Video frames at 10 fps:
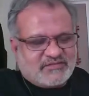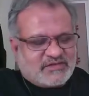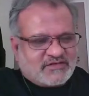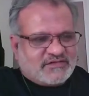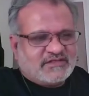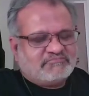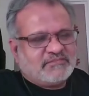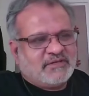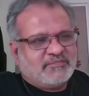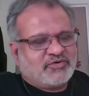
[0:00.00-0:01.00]
One of the
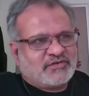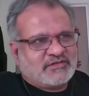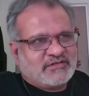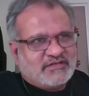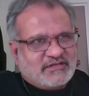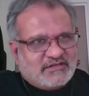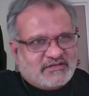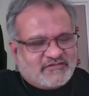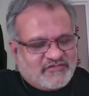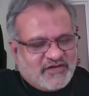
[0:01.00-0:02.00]
important
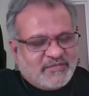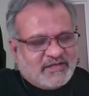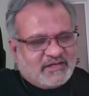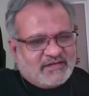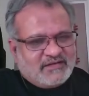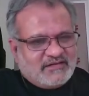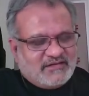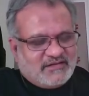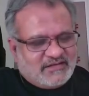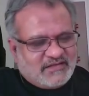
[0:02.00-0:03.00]
framing
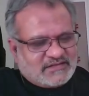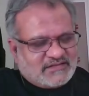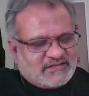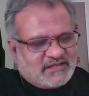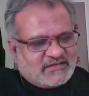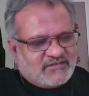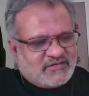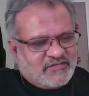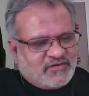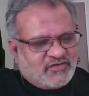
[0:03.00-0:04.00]
is that
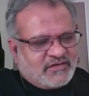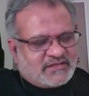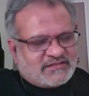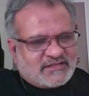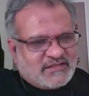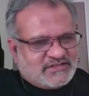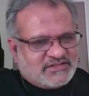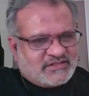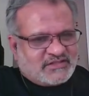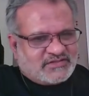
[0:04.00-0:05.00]
when we look at Central
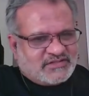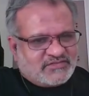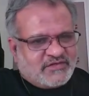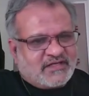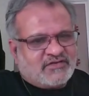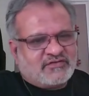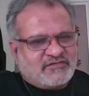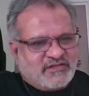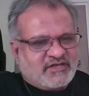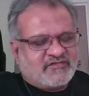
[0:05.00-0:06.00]
Asian countries, we cannot
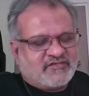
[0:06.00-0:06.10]
think